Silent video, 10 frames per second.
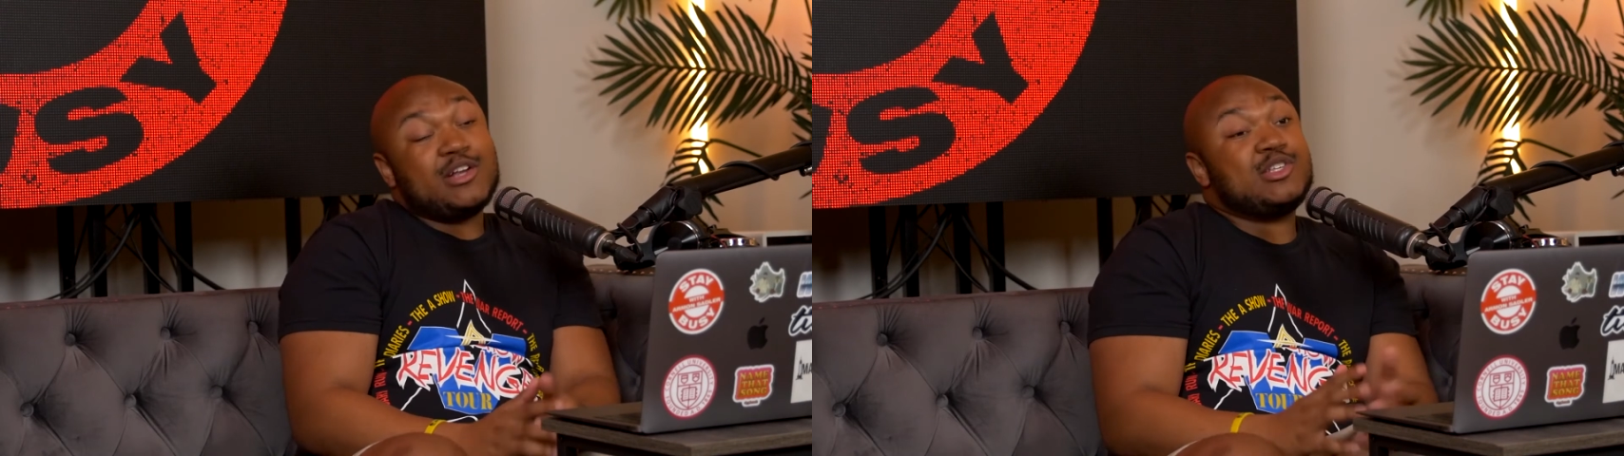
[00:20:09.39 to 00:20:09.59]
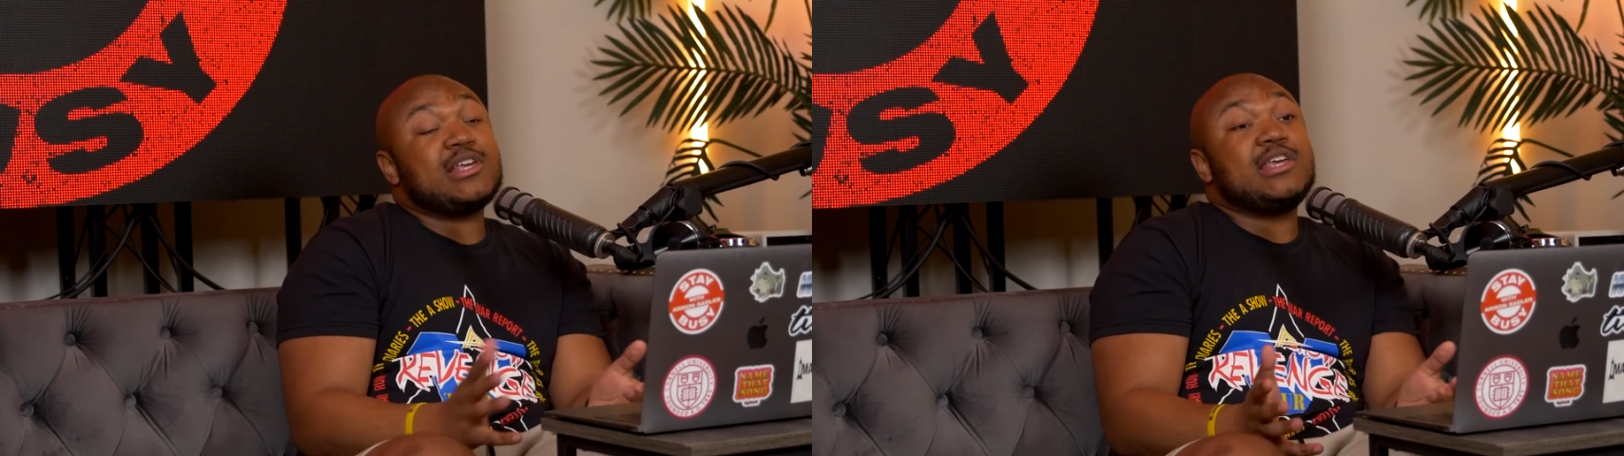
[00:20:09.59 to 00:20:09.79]

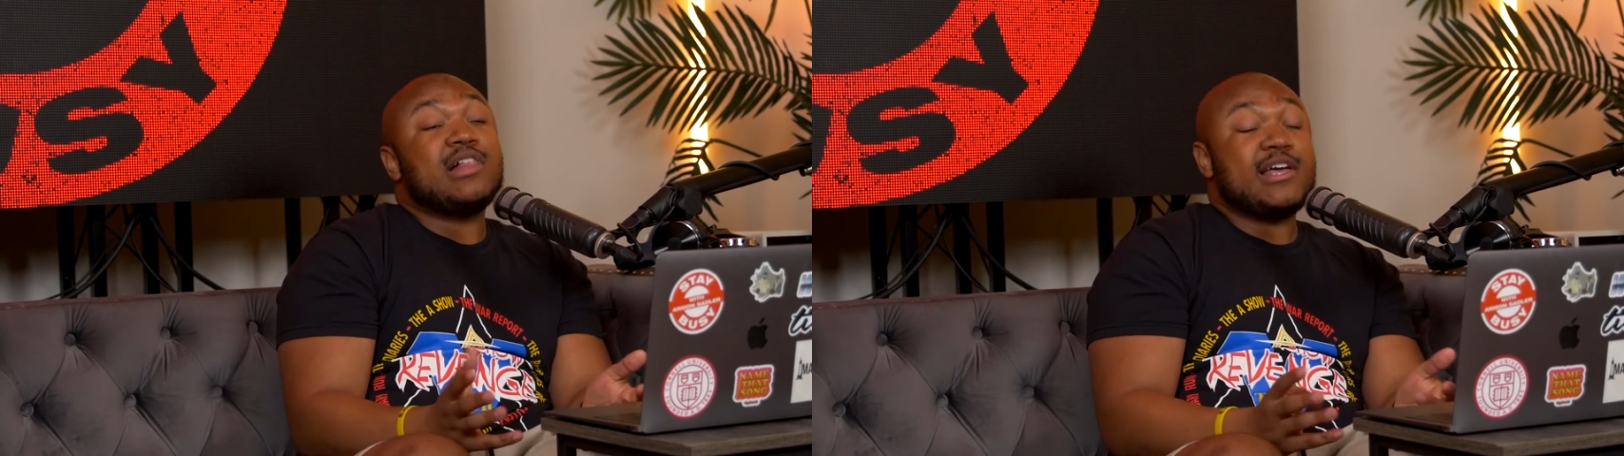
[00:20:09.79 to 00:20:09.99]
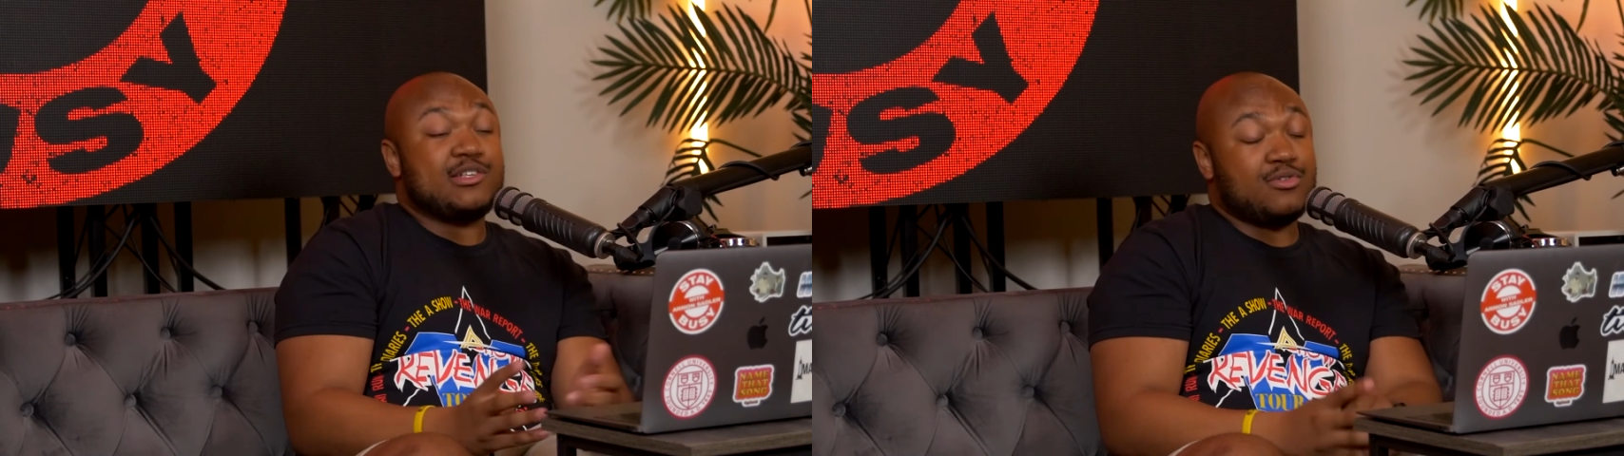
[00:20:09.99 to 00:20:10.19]
I just think he
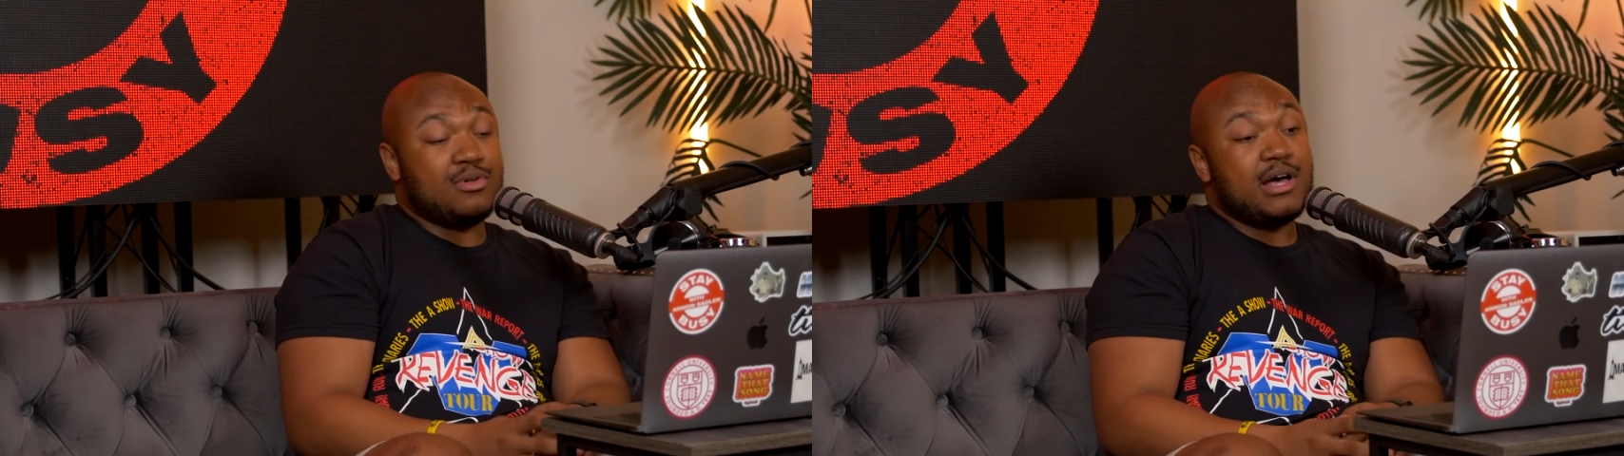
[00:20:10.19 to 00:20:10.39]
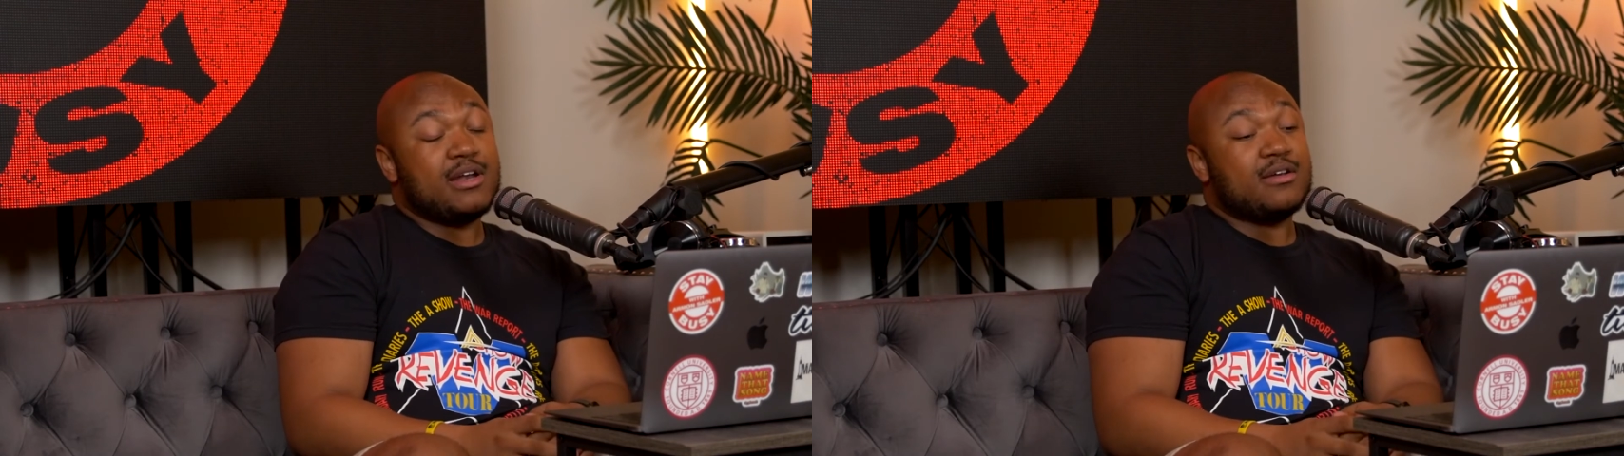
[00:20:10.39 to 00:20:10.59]
likes to
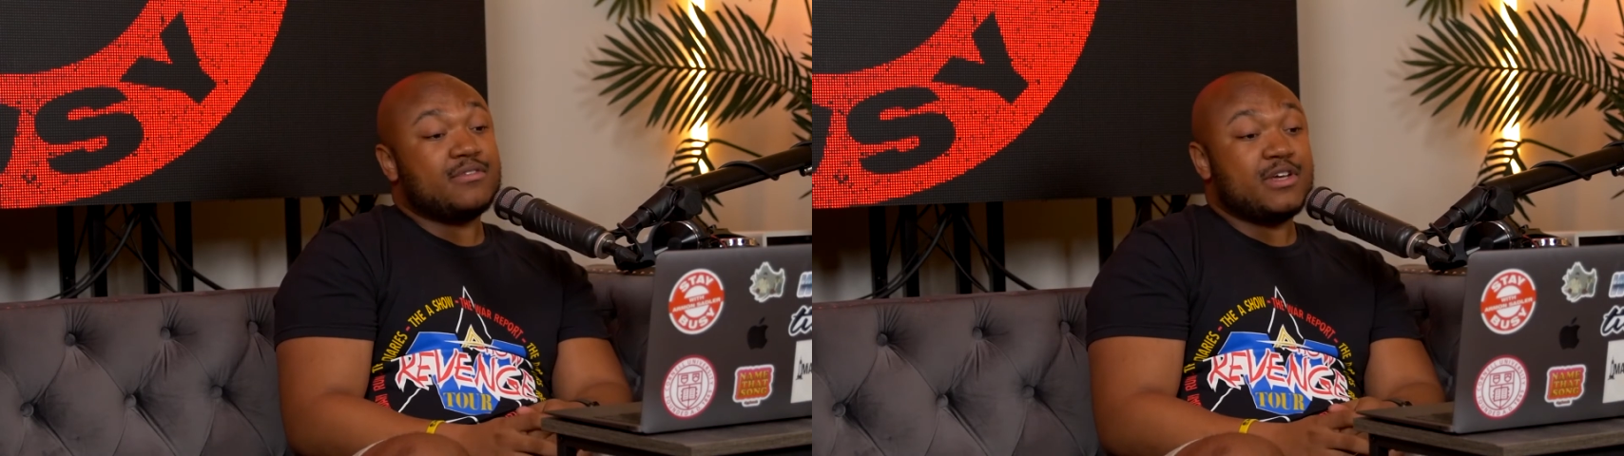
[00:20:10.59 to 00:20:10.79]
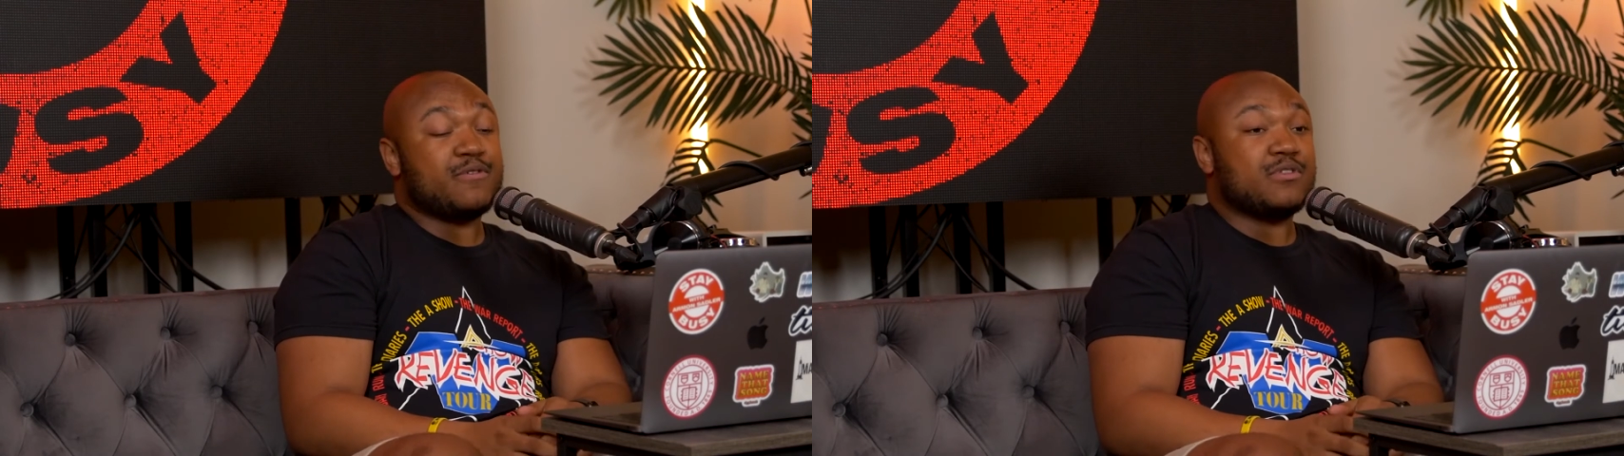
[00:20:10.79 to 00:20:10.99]
do a lot
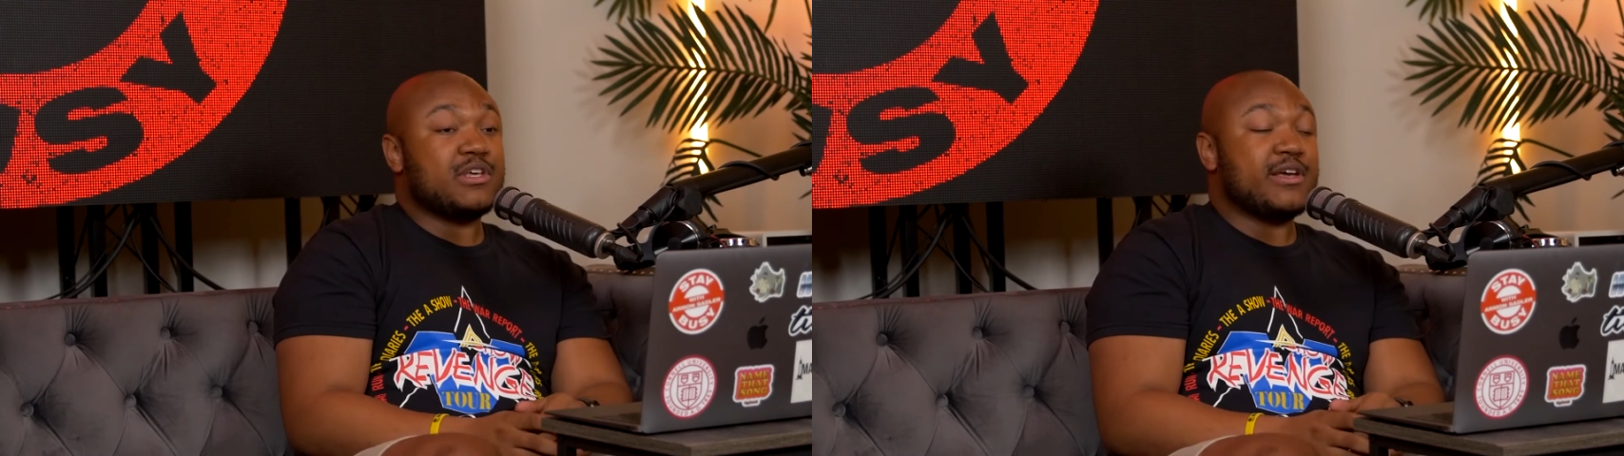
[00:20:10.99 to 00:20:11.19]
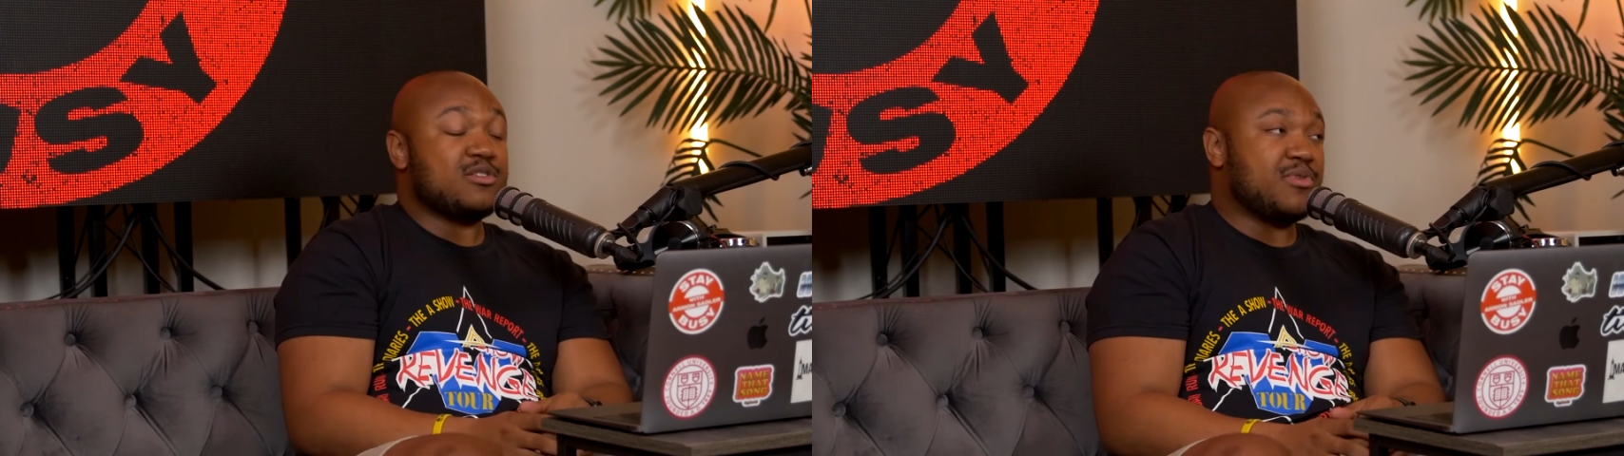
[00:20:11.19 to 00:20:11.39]
of different
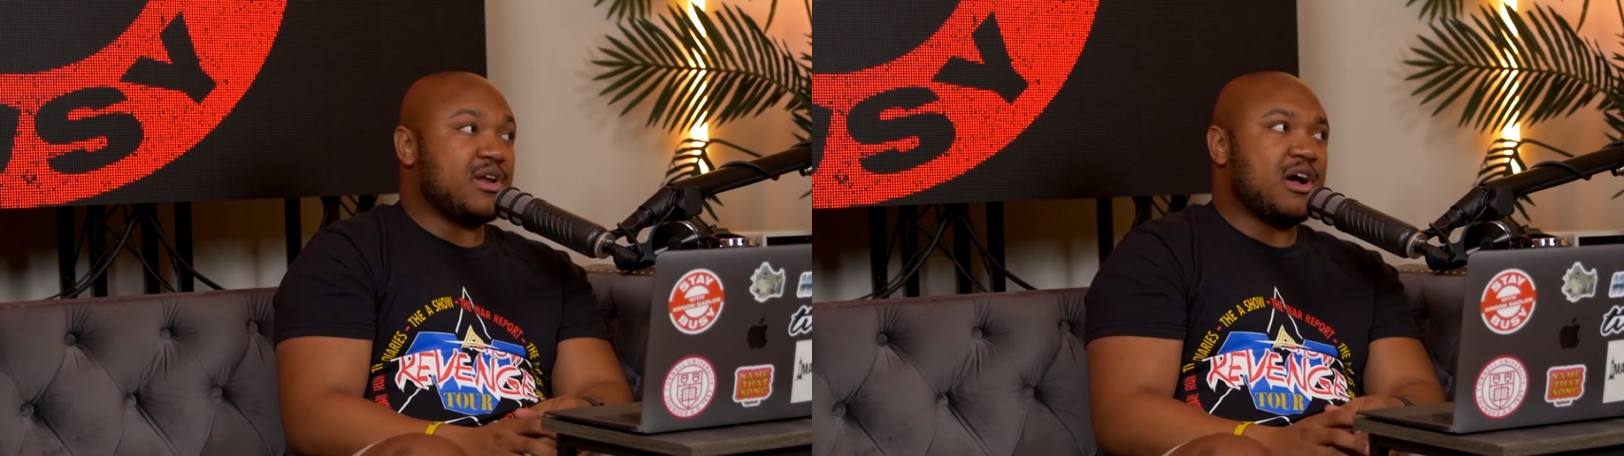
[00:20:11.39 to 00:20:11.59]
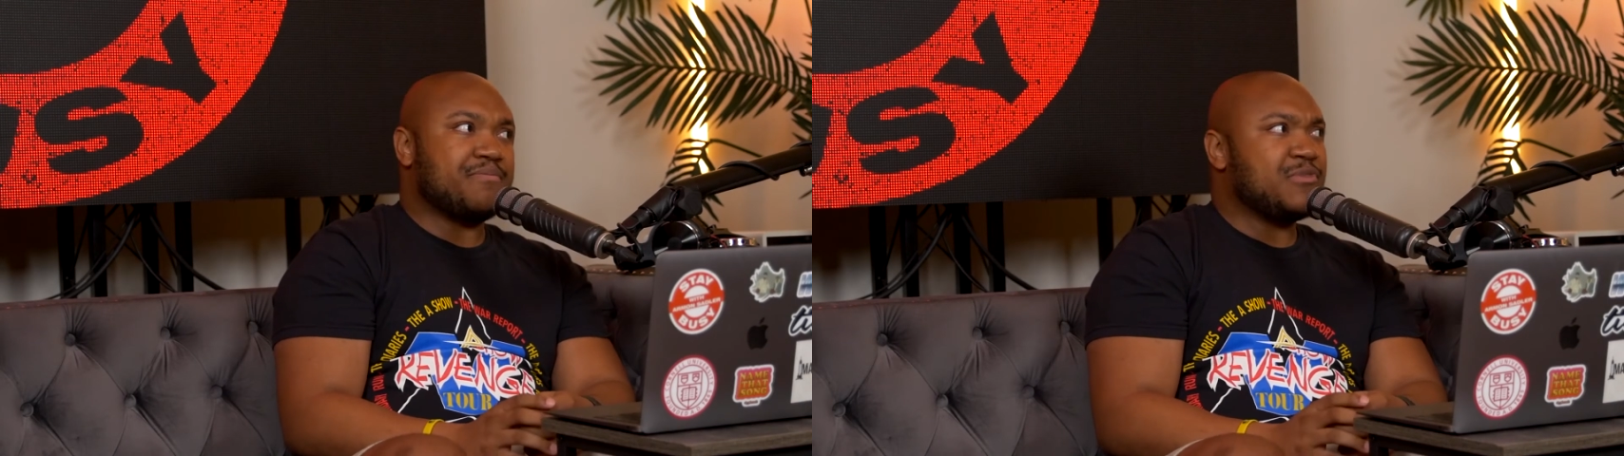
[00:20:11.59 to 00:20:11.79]
things. But